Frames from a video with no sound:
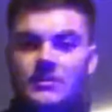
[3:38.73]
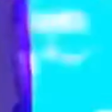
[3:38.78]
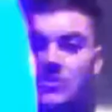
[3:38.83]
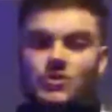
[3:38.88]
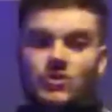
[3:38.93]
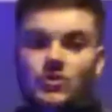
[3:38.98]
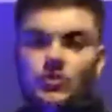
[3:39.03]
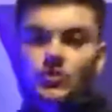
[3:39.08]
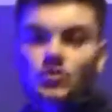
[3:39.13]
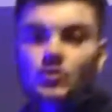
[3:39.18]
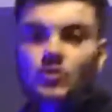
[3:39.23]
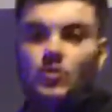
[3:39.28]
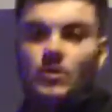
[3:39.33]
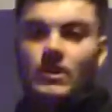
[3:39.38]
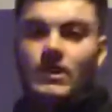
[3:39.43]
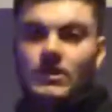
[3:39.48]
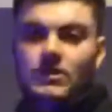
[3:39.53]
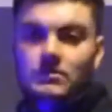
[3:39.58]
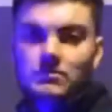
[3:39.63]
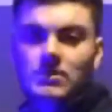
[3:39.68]
to
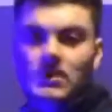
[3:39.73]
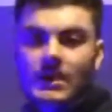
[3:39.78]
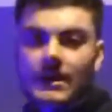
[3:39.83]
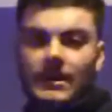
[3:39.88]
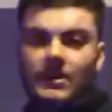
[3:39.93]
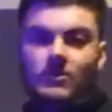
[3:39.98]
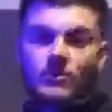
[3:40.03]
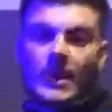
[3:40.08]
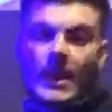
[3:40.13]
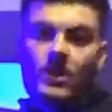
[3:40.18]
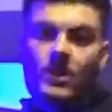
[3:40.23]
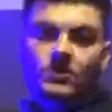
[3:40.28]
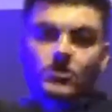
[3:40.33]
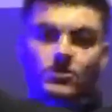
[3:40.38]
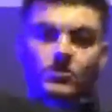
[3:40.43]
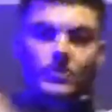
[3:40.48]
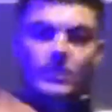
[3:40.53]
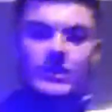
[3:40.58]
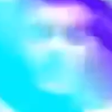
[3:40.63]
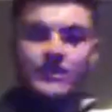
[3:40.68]
play around
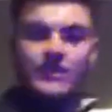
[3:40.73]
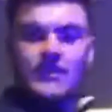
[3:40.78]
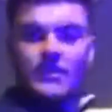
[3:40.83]
with.